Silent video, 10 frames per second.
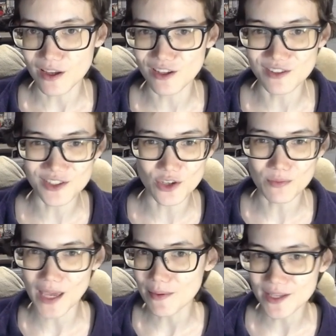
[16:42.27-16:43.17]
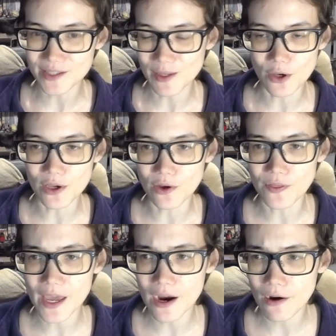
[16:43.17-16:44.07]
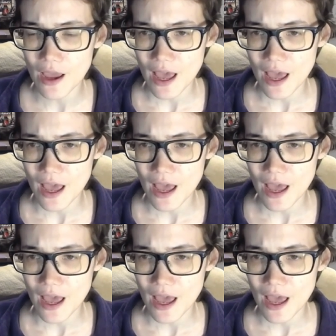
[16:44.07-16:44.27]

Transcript: and so maybe there's something going on there.